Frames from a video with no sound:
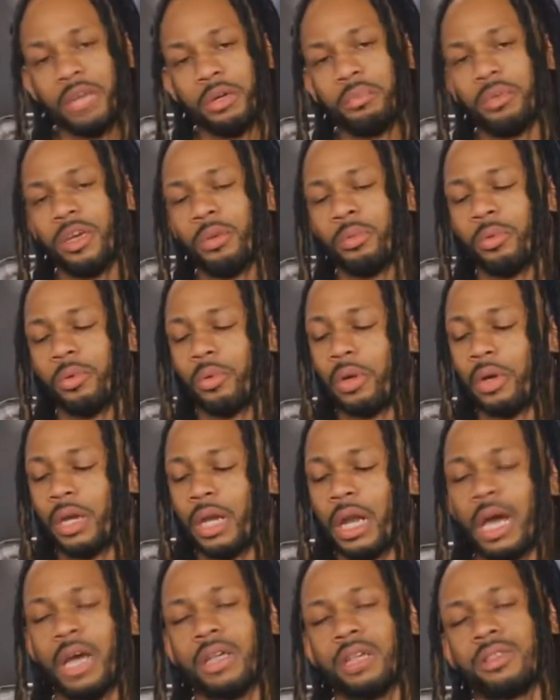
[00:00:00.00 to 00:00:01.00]
think people
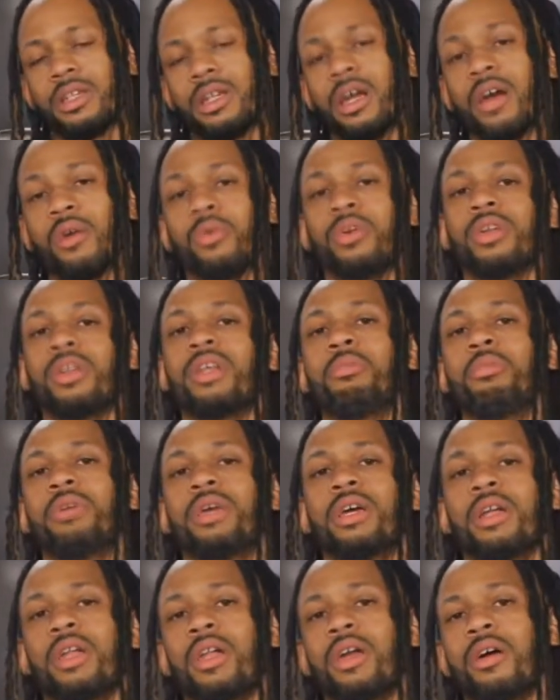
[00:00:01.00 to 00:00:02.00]
realize that I really
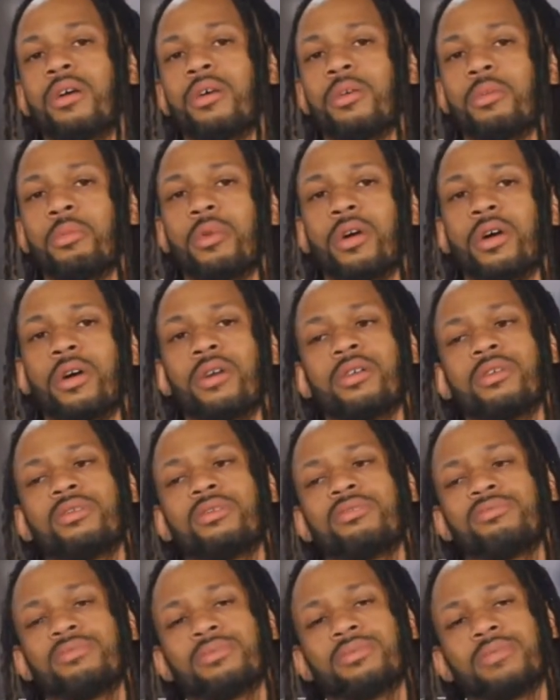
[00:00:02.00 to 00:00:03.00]
be alone,
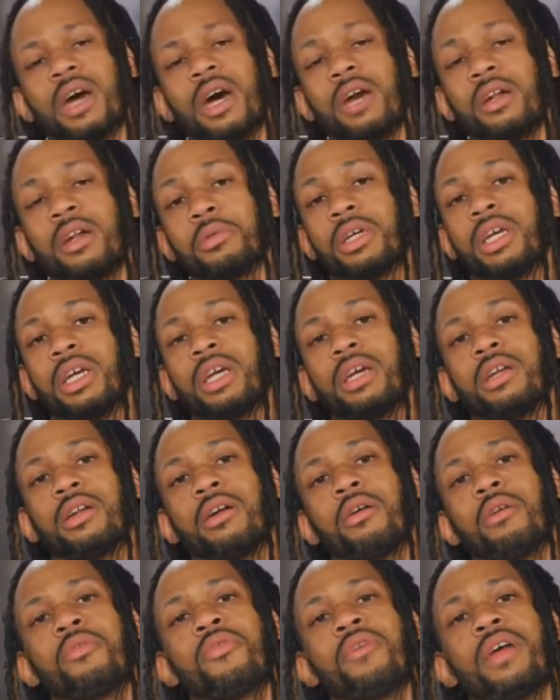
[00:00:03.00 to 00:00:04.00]
bro. I don't
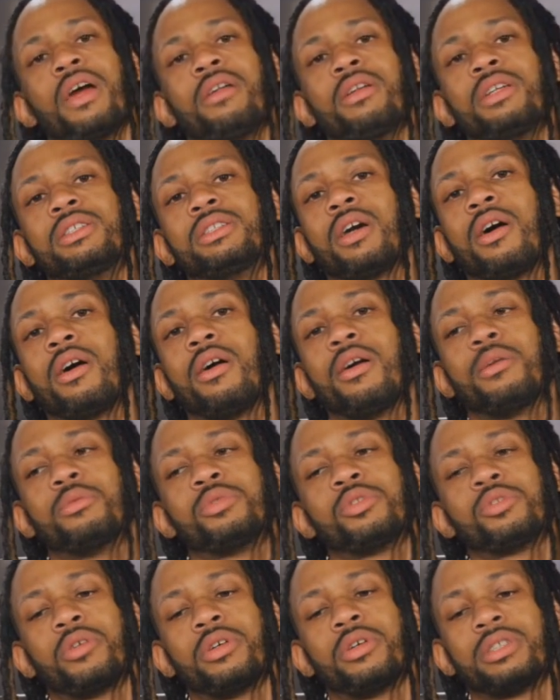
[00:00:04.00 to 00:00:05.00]
get no family
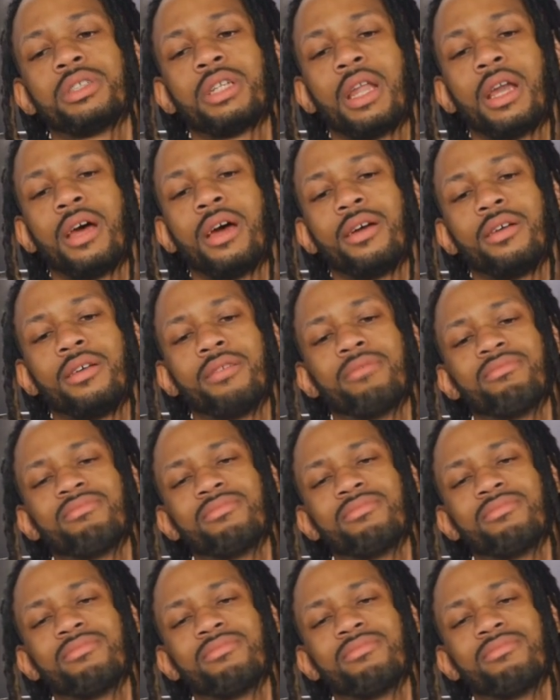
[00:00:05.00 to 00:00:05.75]
time, so it's like